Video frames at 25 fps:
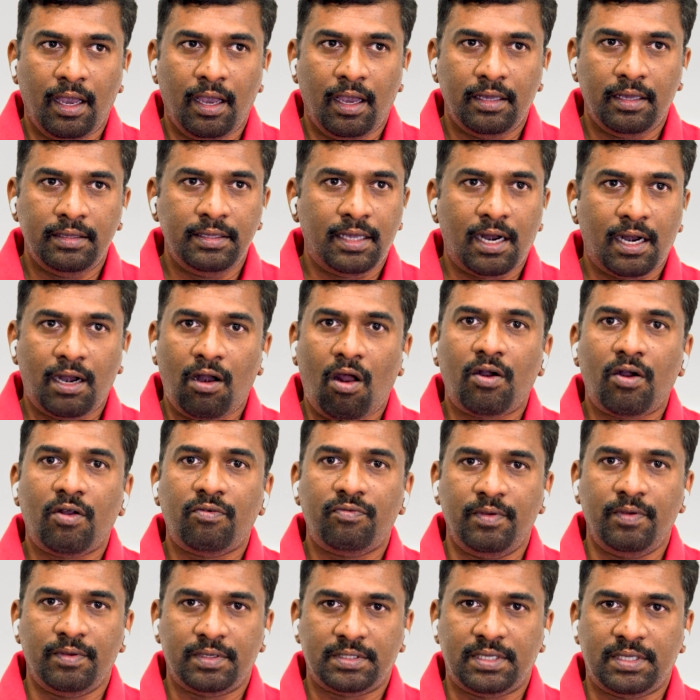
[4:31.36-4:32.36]
There are a lot
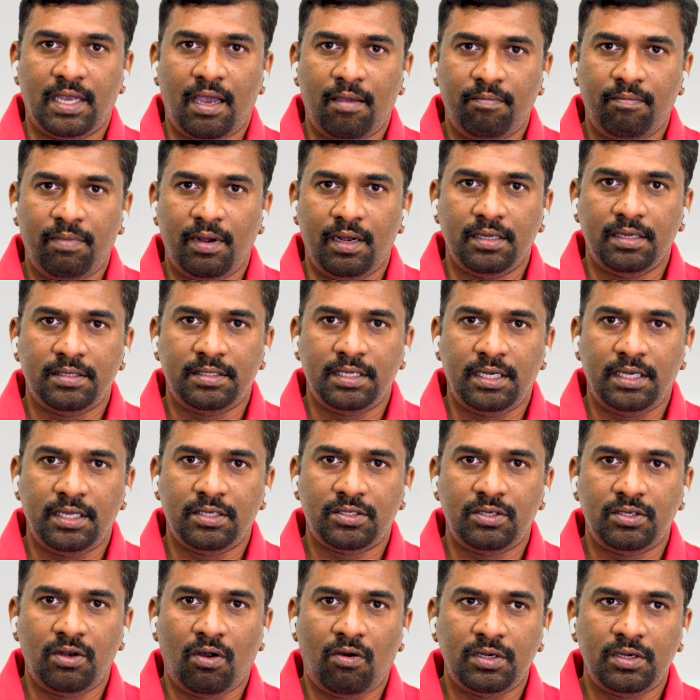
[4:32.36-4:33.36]
of examples. It
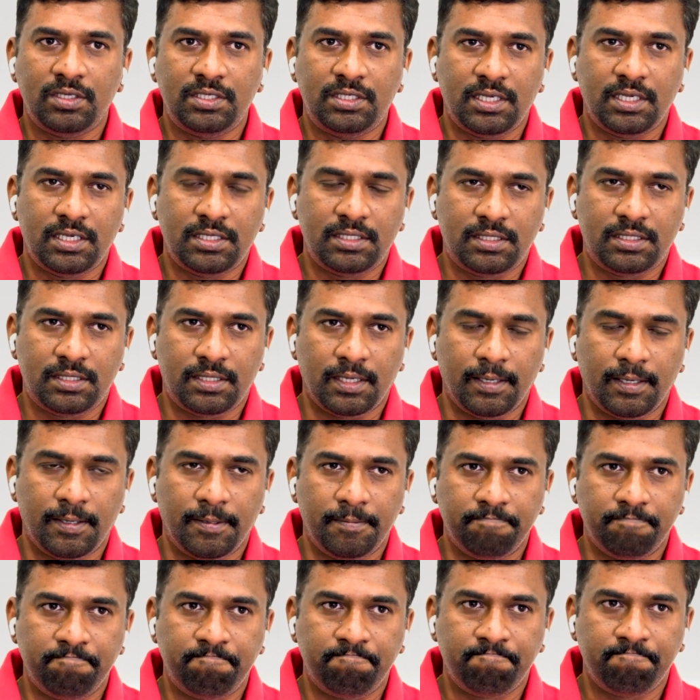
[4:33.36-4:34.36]
is not just
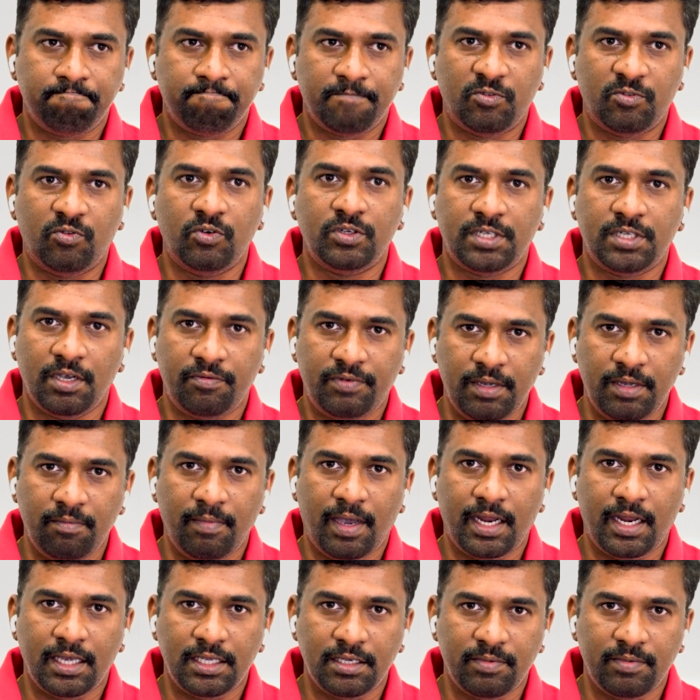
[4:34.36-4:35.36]
food safety
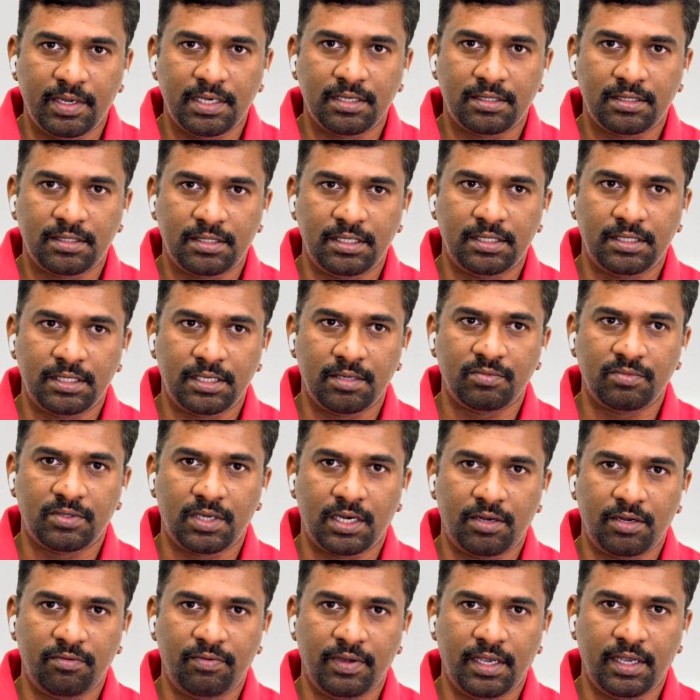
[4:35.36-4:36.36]
management system
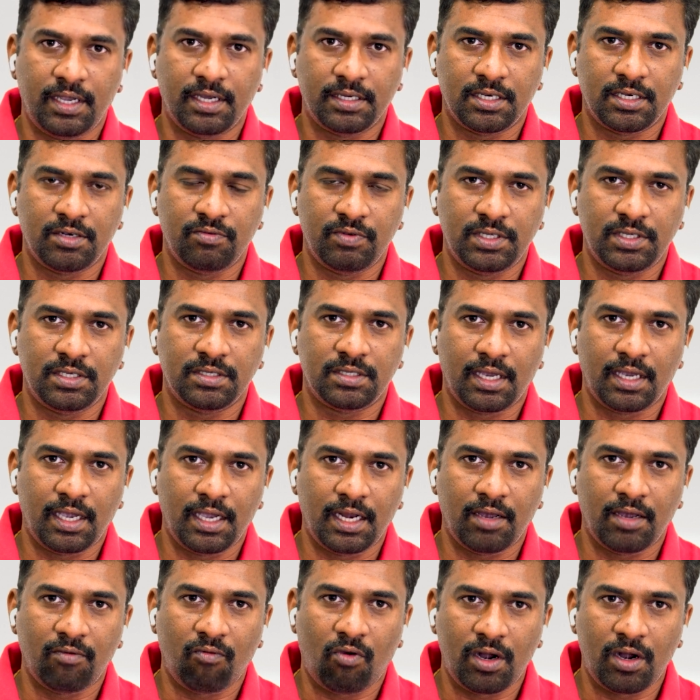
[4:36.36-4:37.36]
certification, which is
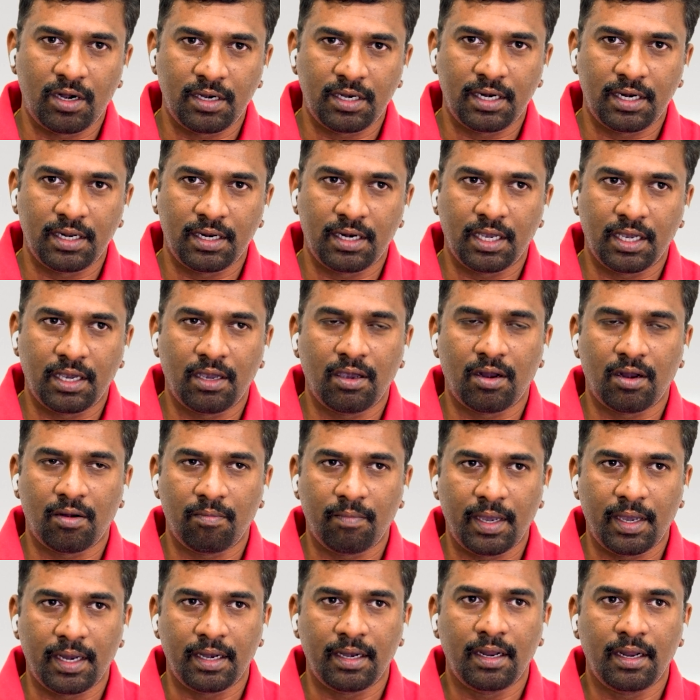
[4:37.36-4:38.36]
again a voluntary
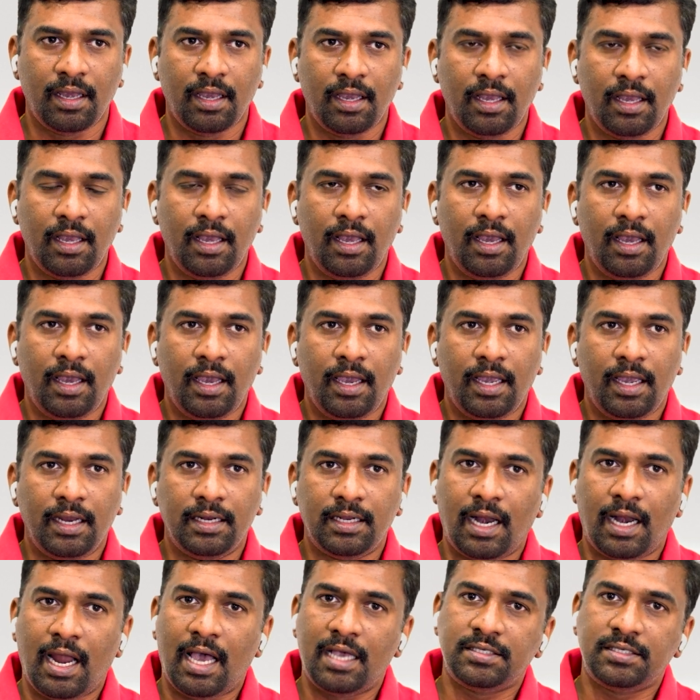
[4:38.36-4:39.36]
requirement. In
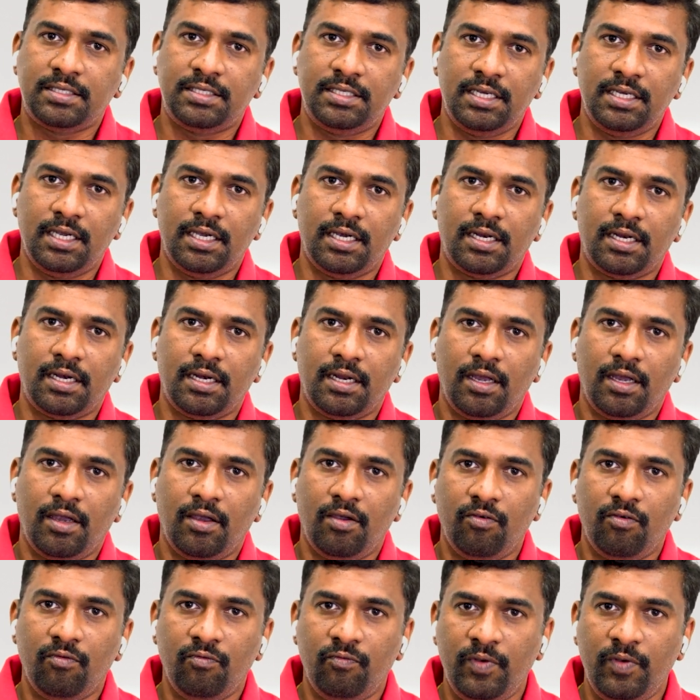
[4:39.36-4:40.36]
the last year,
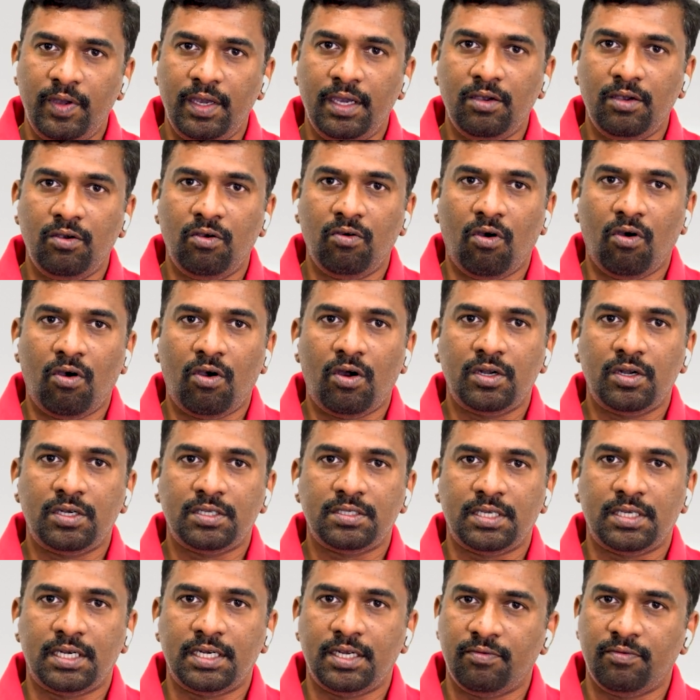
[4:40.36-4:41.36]
we got
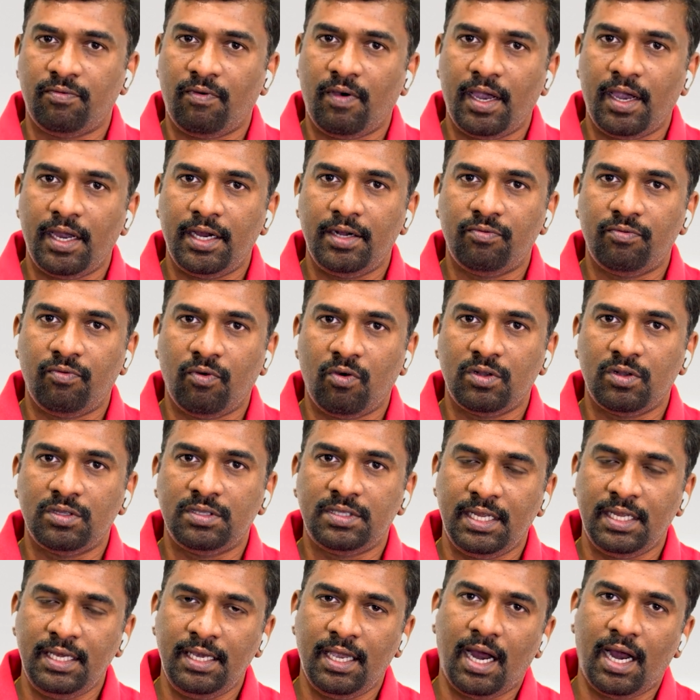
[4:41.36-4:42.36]
certified for
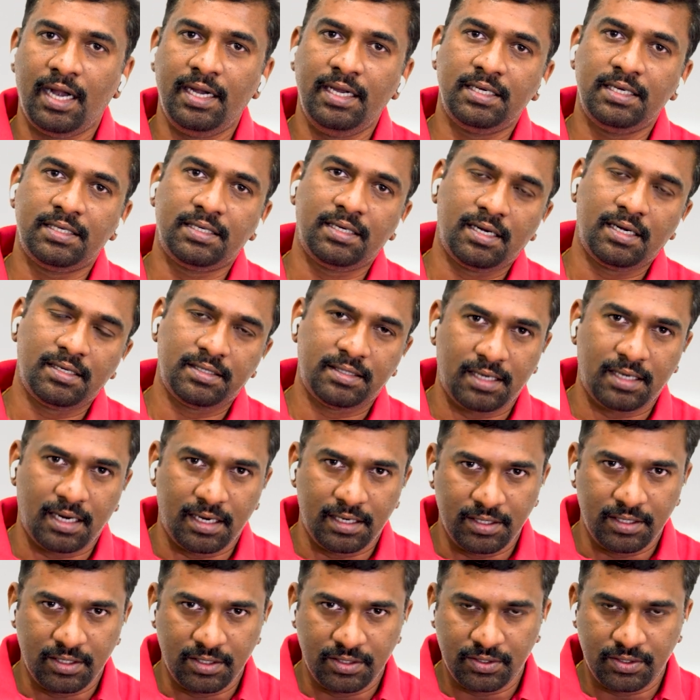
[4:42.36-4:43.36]
3 additional
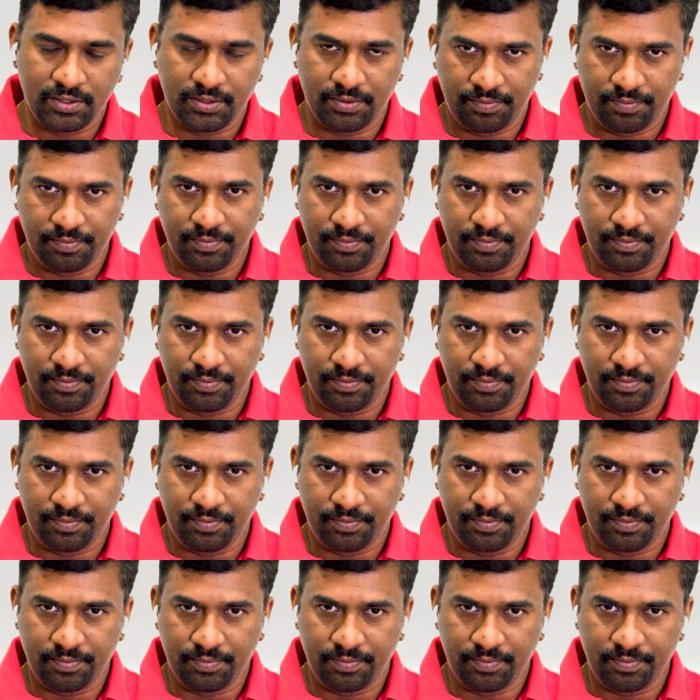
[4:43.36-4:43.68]
standards.